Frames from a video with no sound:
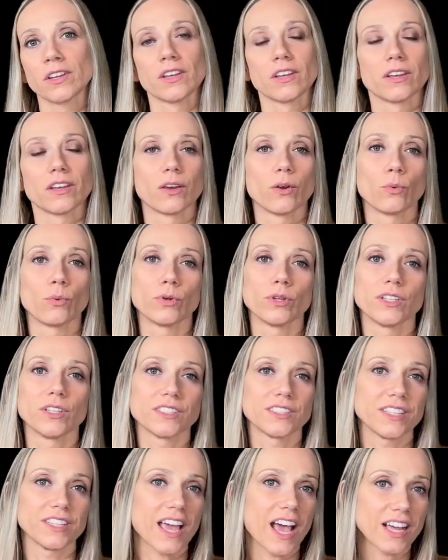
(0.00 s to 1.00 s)
what is
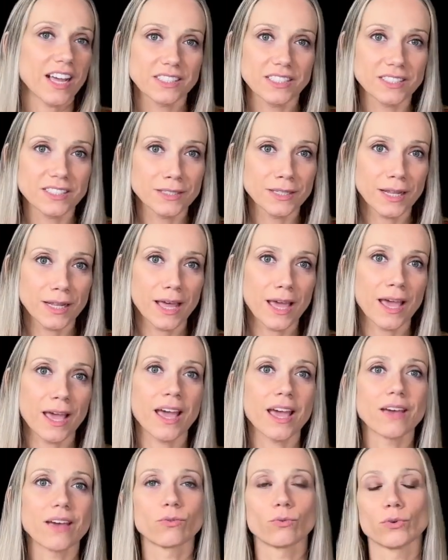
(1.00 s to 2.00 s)
the axis that I
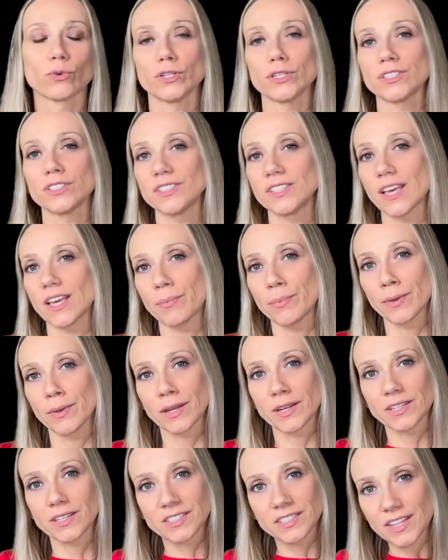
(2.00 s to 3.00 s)
have, what is the
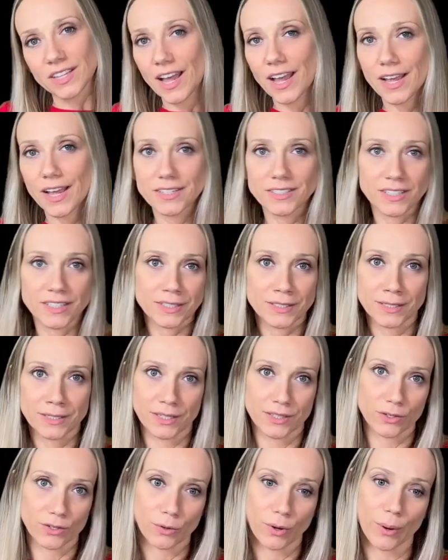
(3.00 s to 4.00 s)
apical size,
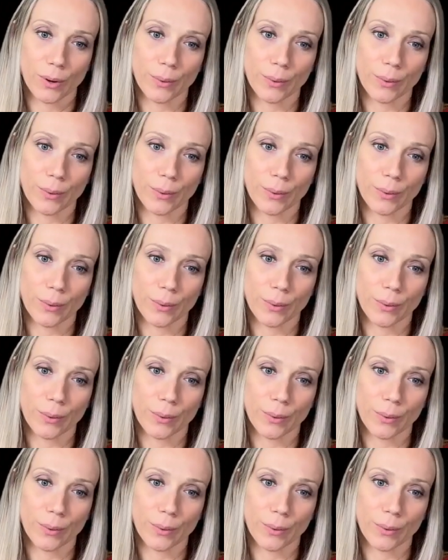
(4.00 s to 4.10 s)
etc.